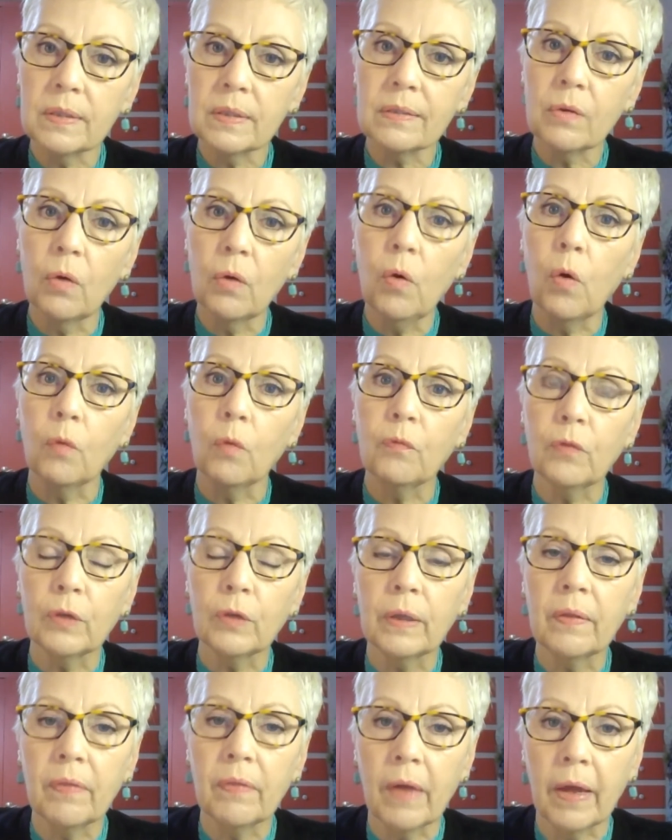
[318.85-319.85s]
So hopefully
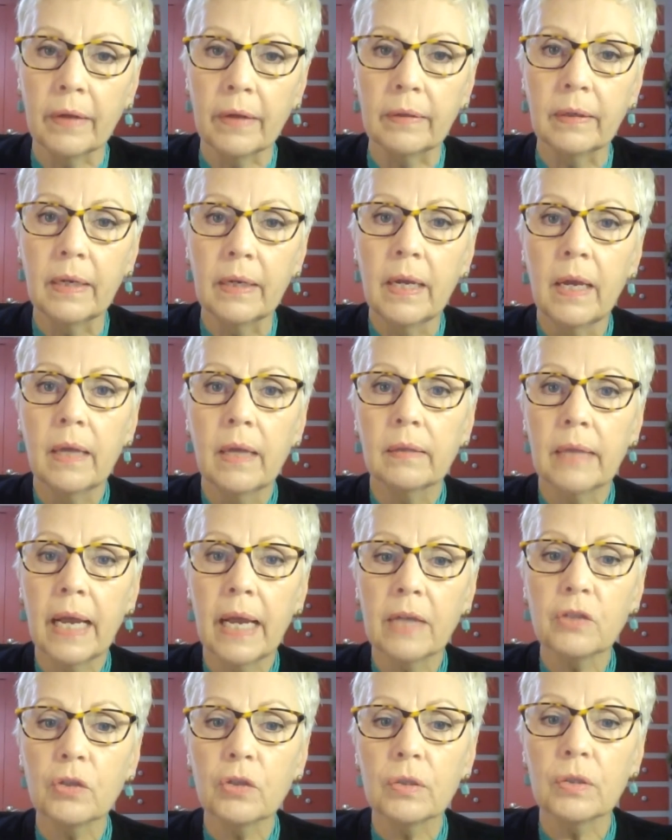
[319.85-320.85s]
then
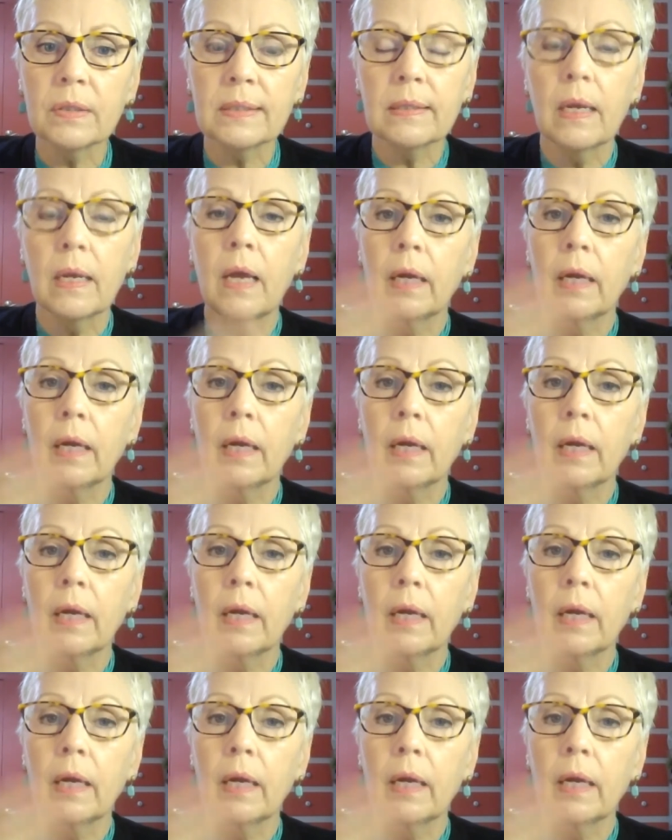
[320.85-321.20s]
lashes,